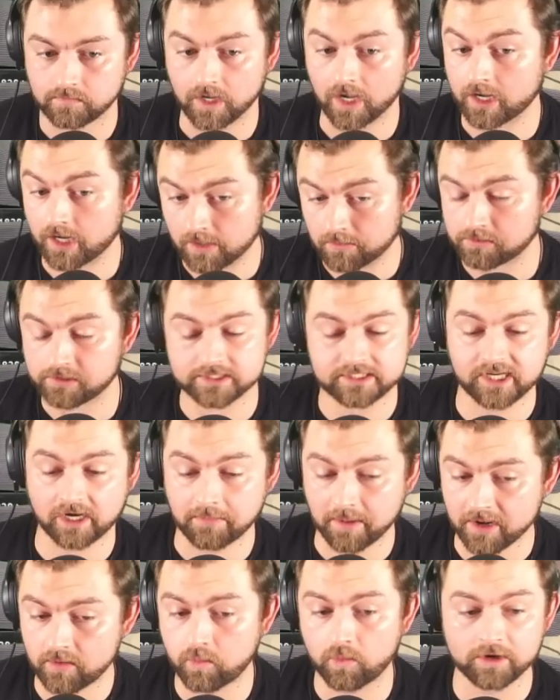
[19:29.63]
and I will instead
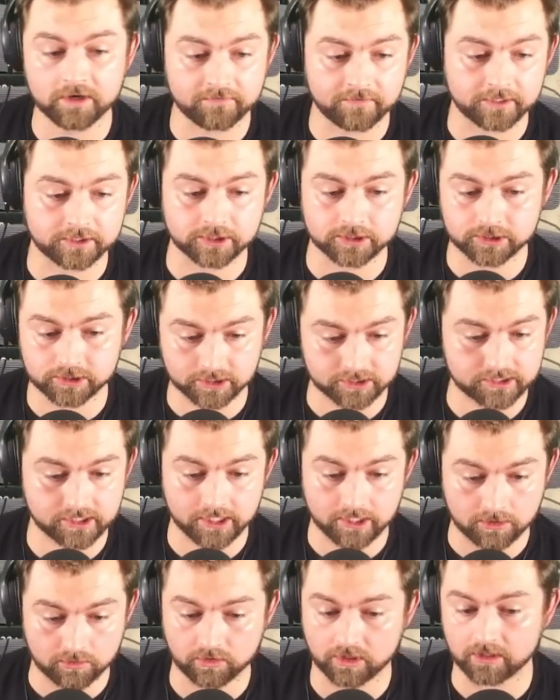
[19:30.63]
make one division just
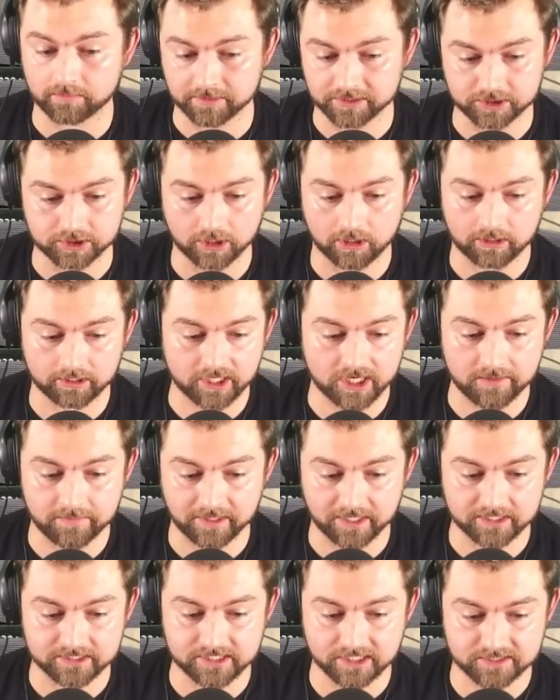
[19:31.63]
incredibly chonky,
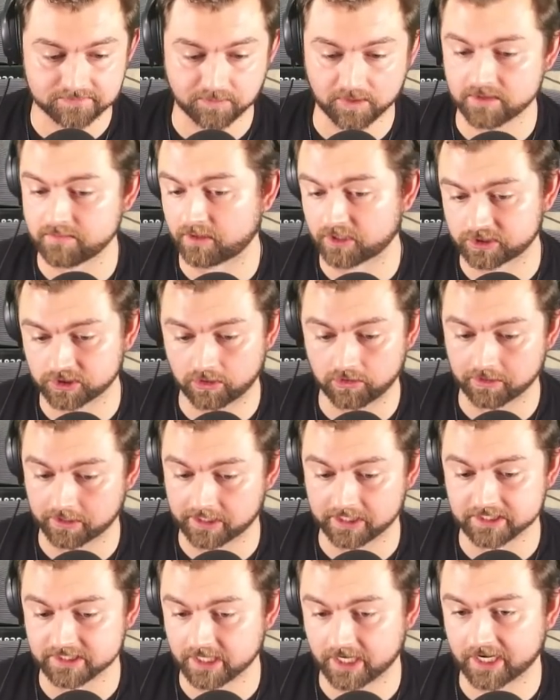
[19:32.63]
because that's pretty much all it
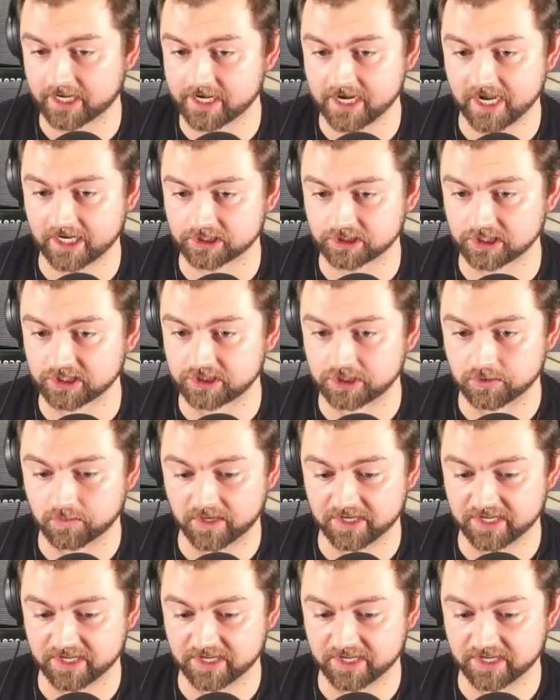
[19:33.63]
is that I can actually do, I